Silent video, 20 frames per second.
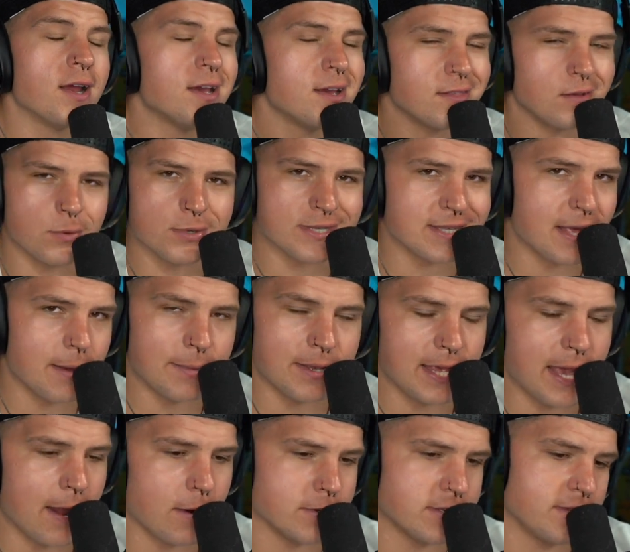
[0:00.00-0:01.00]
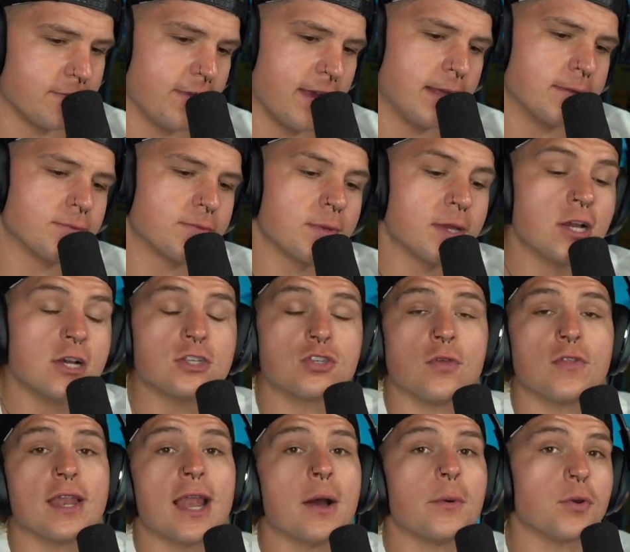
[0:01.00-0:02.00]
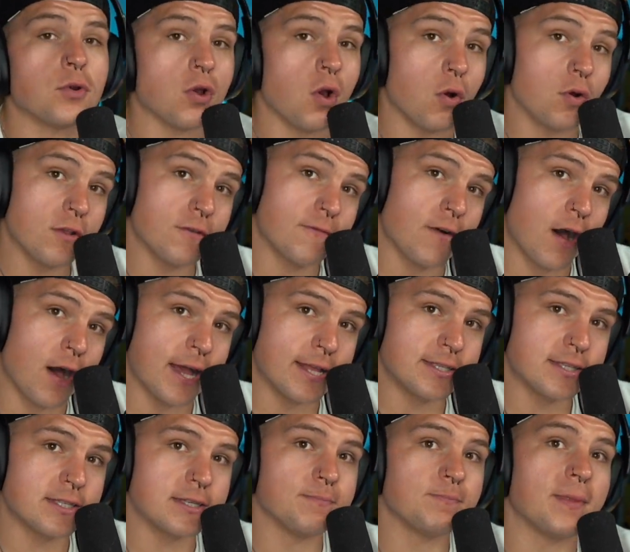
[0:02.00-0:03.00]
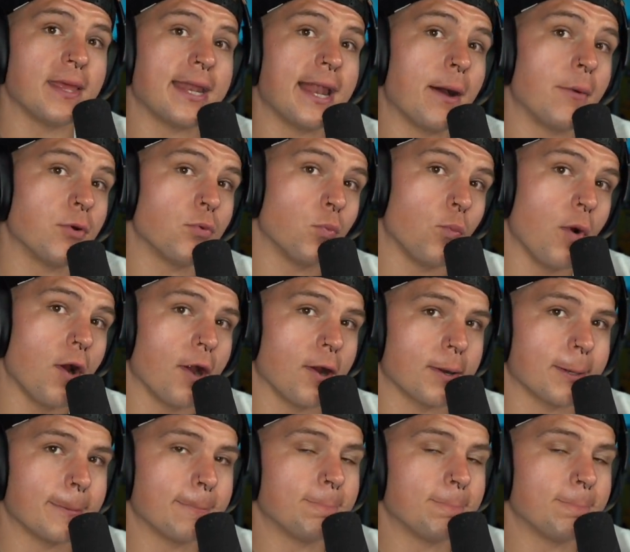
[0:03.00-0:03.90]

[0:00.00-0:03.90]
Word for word: There wasn't that many hours at Vans. So then I would go to Vons and I would work.